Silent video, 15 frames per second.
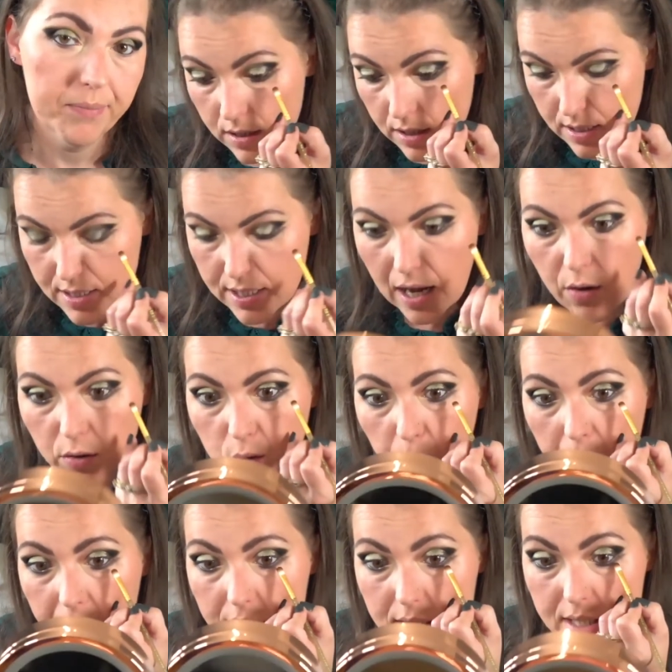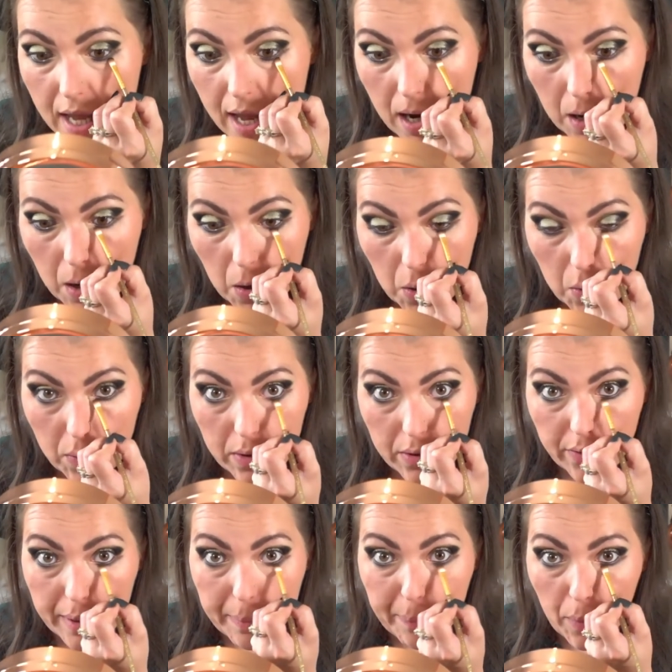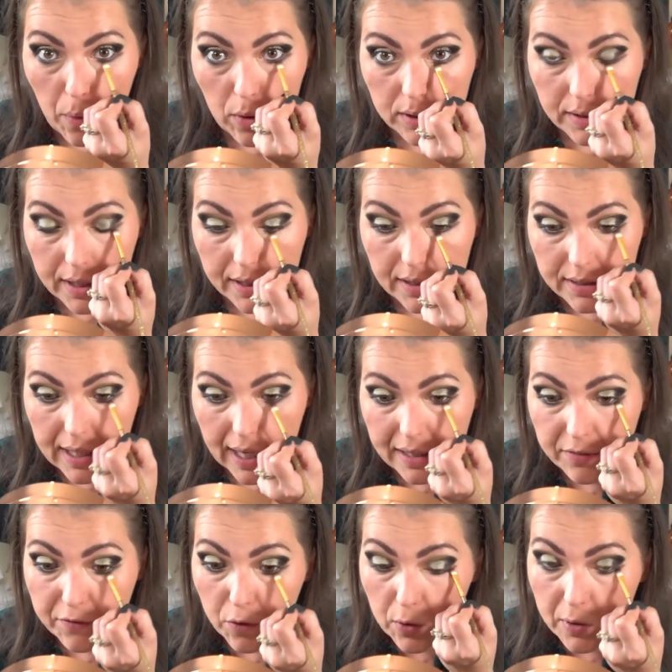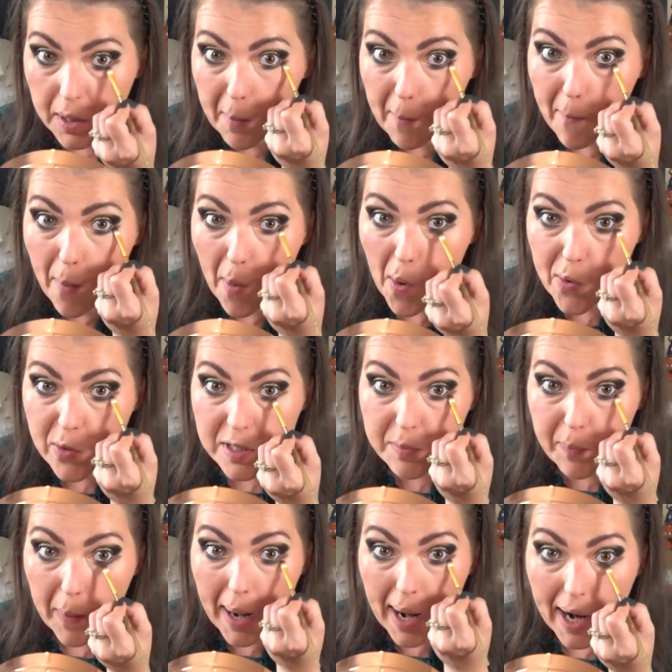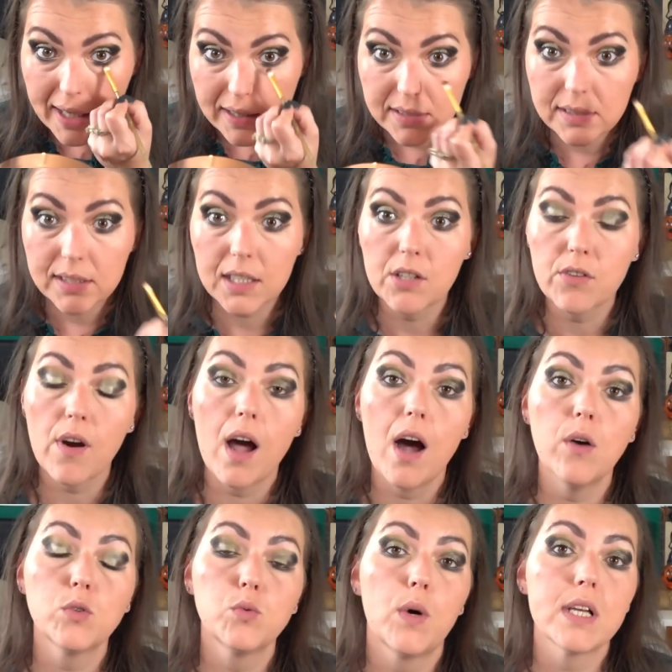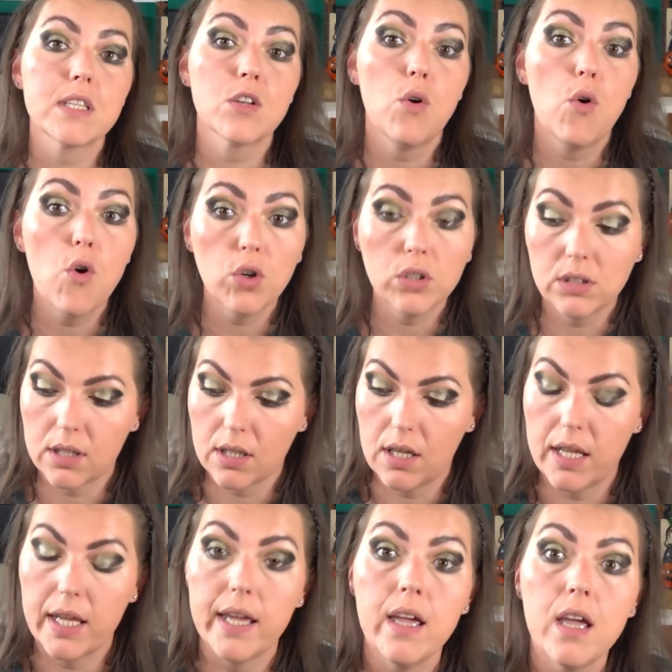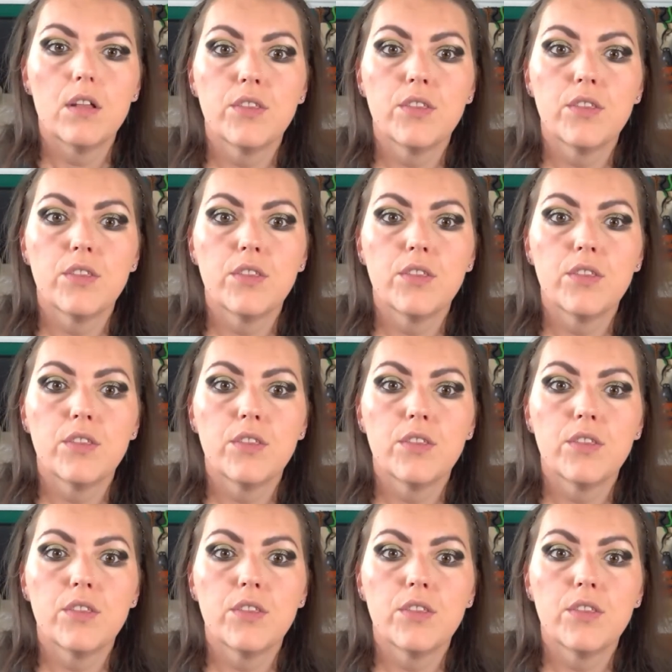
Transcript: The South Wales Echo reported that for the most part the crowd was orderly,